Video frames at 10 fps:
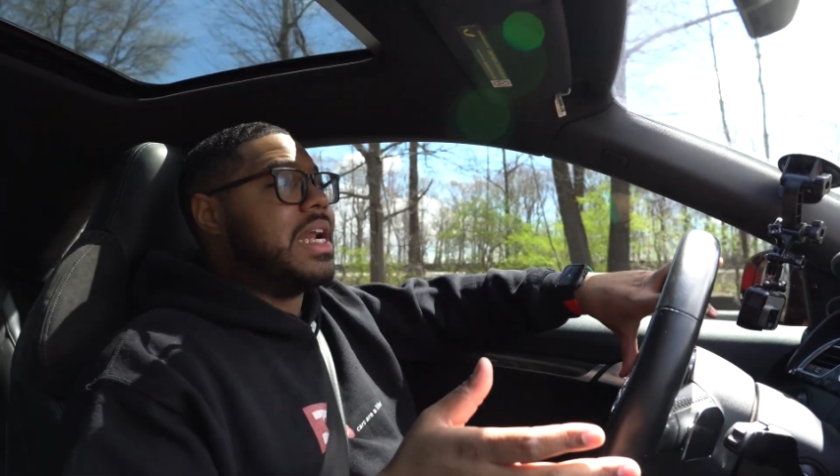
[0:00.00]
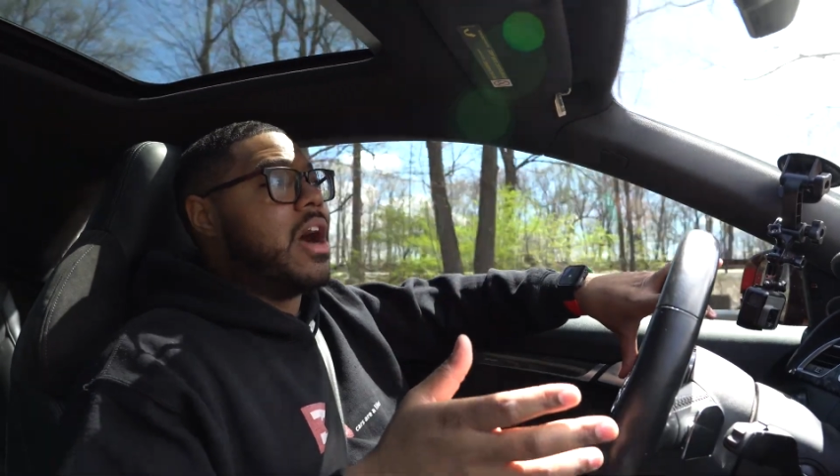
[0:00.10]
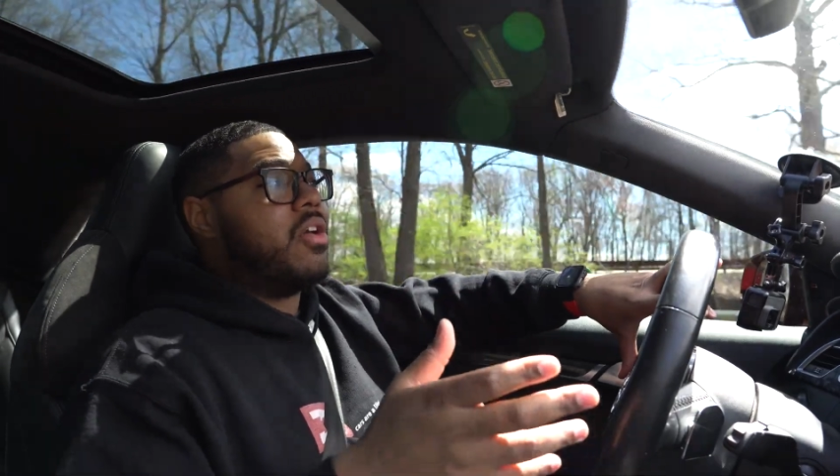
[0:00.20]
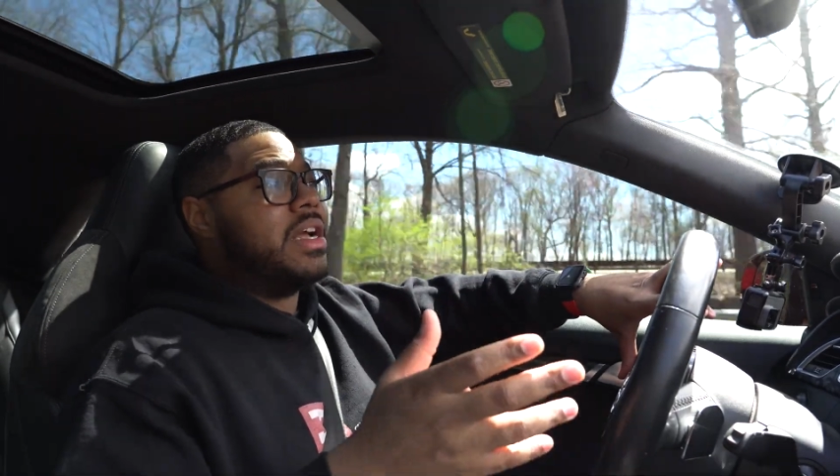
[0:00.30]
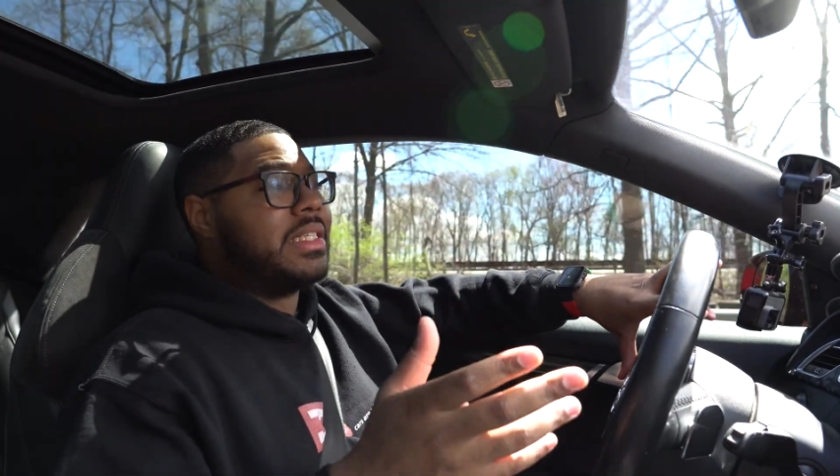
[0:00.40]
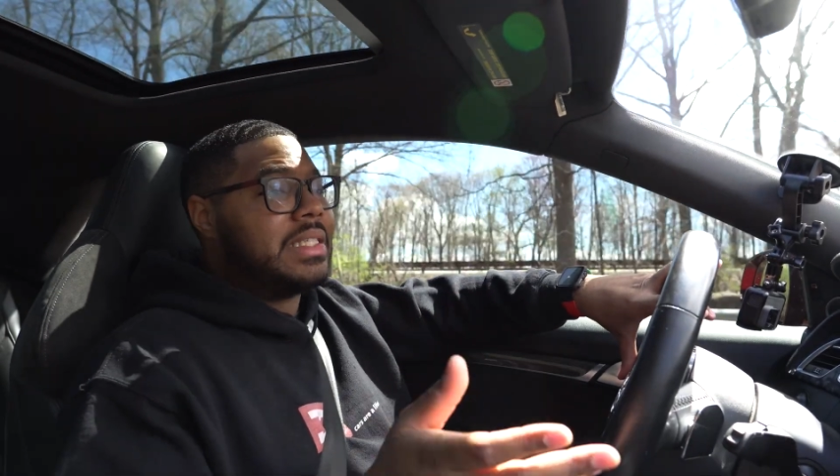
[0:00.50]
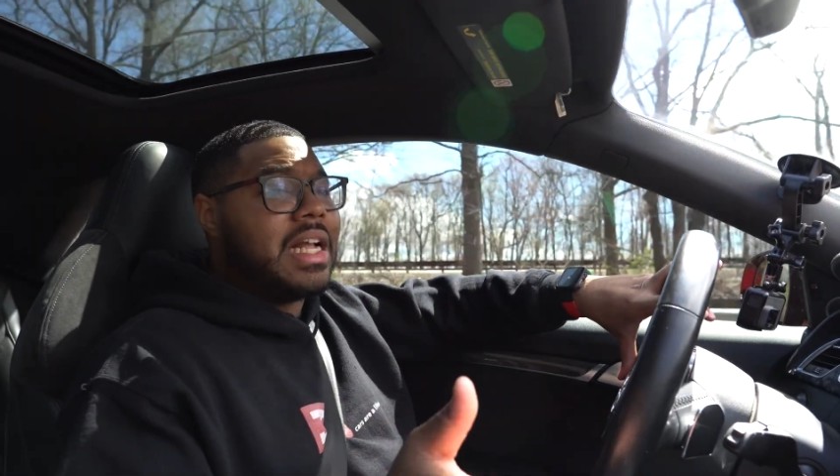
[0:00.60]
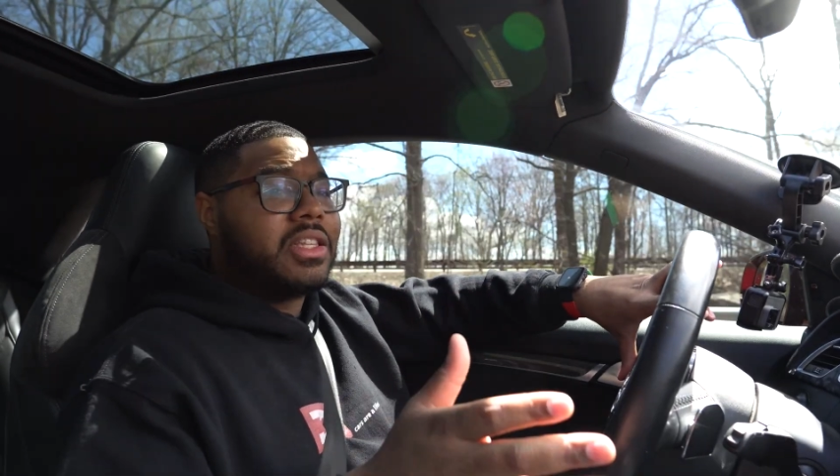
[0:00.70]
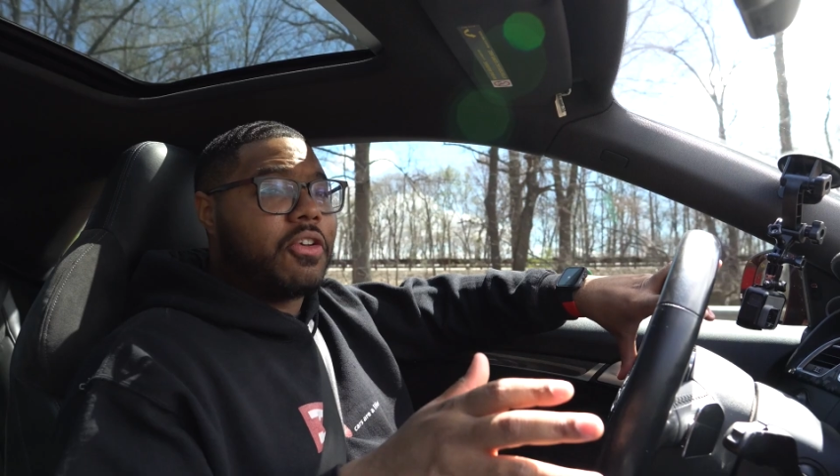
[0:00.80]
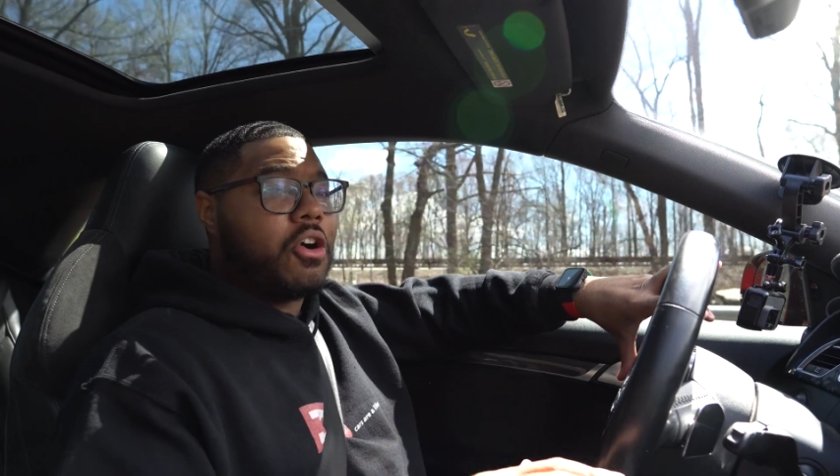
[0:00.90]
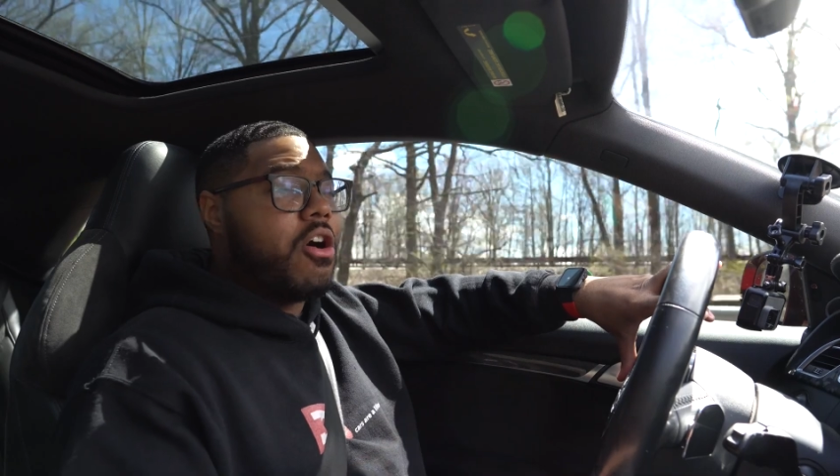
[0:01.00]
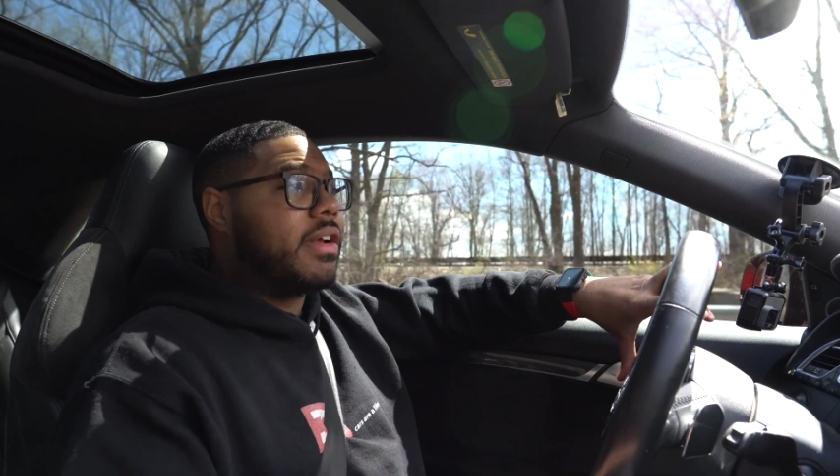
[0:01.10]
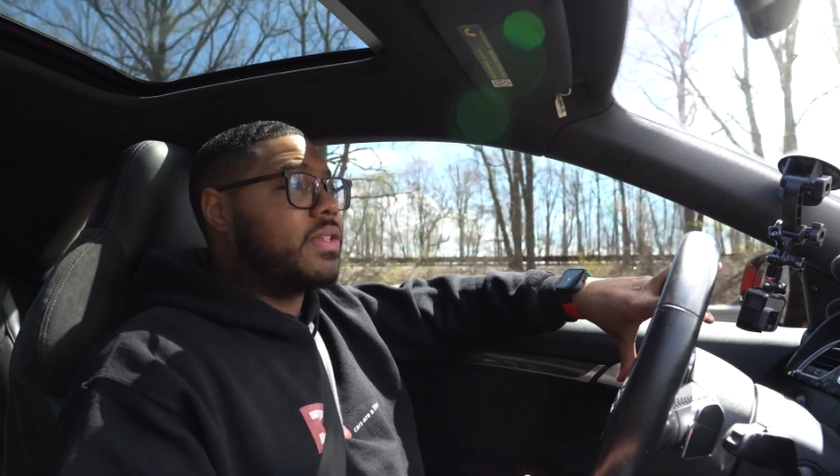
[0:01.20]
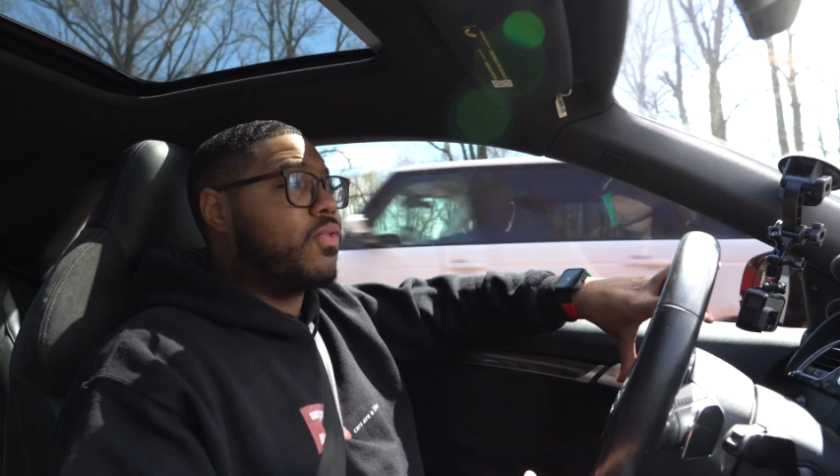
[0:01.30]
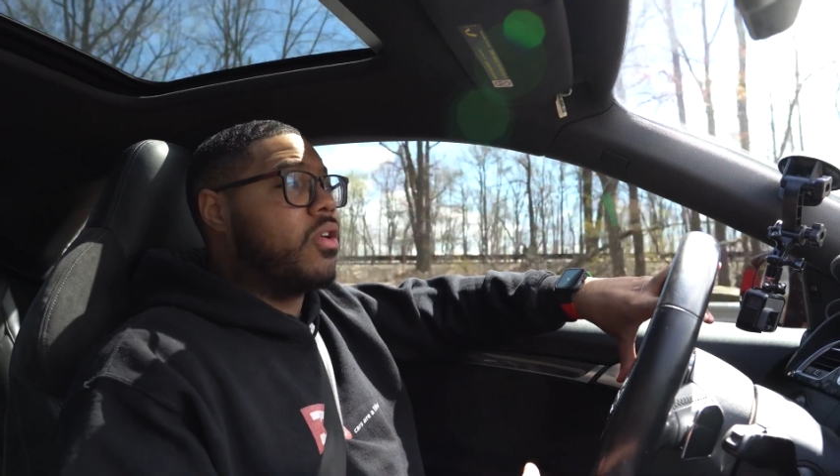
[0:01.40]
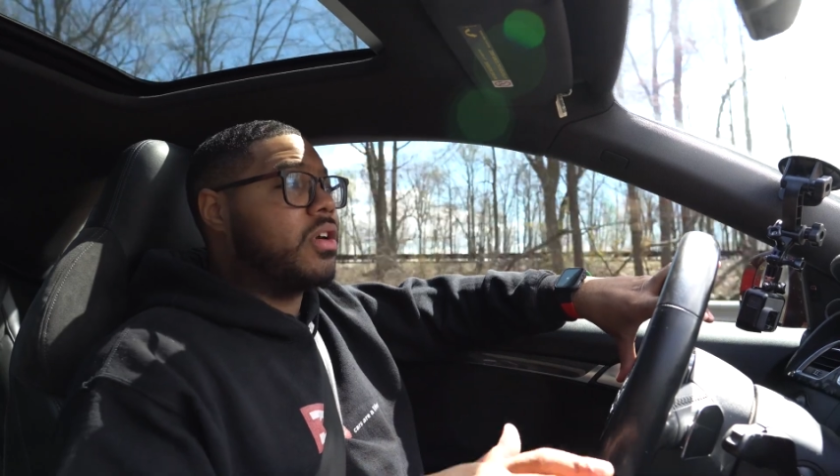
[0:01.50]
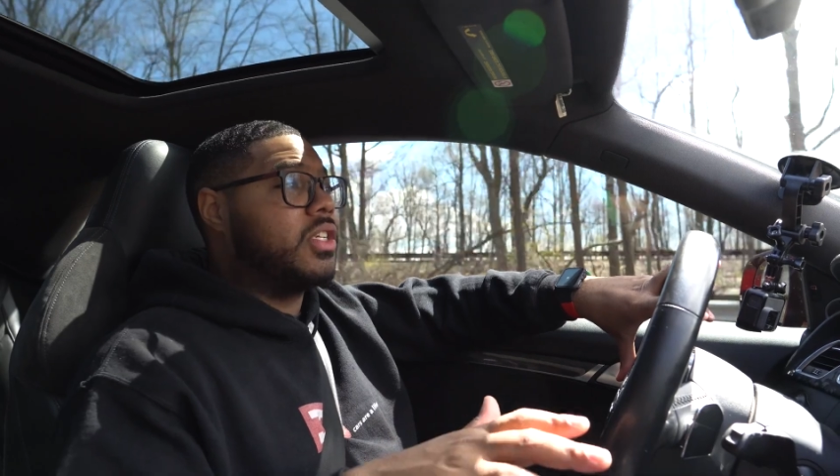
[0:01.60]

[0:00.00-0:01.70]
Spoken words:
Now, it's not the car's fault